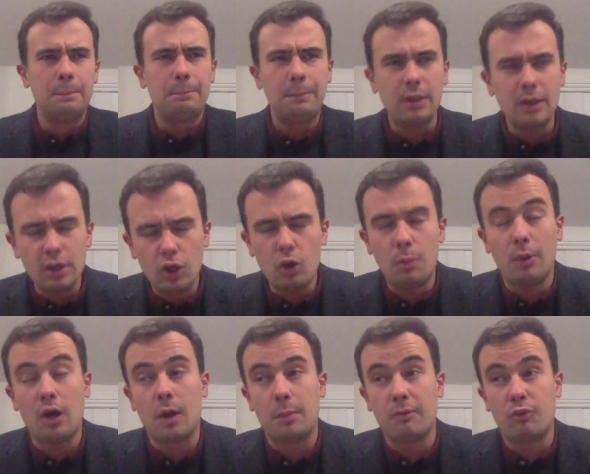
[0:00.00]
below
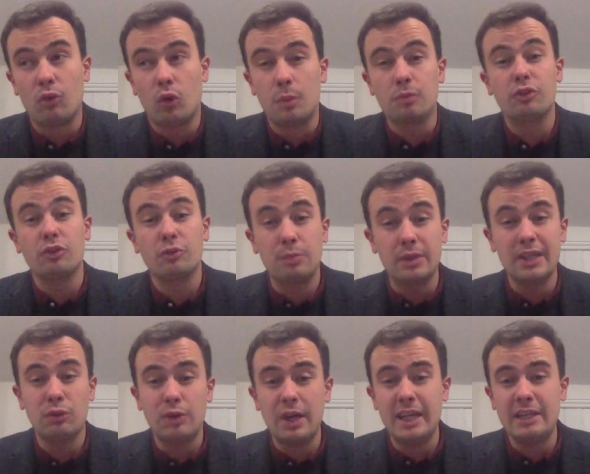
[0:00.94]
par performances, but
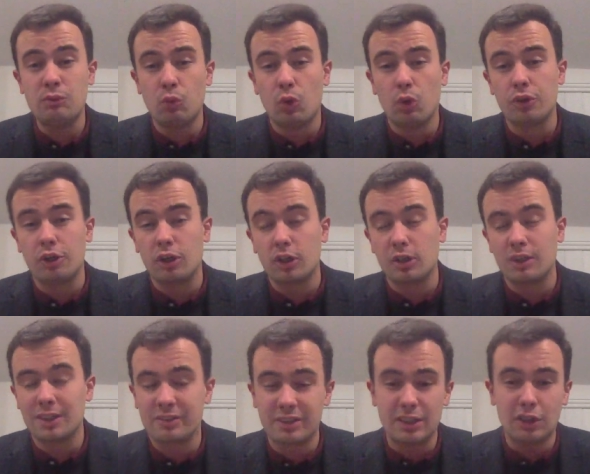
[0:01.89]
in grade one
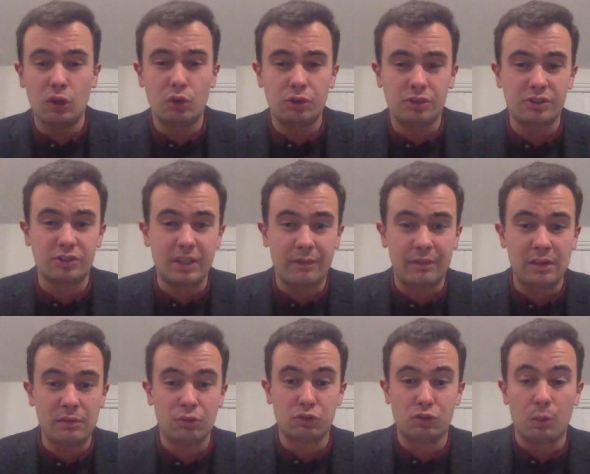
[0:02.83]
hurdles, and looked as if he
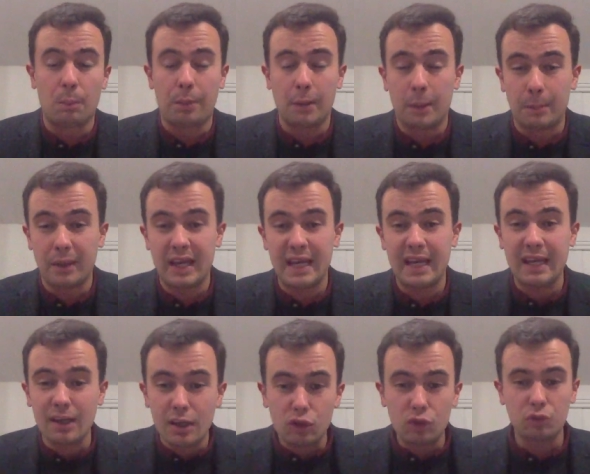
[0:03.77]
was jumping
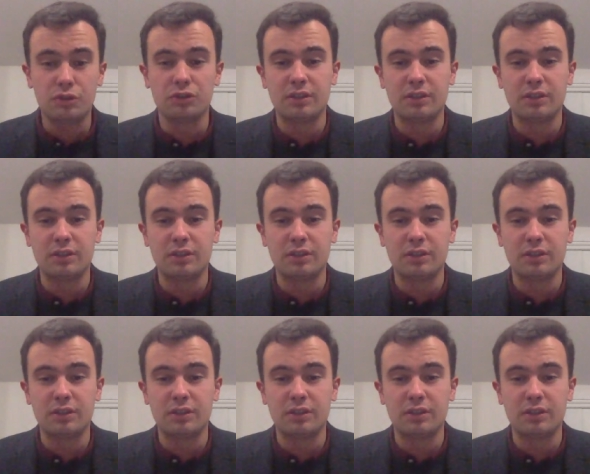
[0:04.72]
big, looked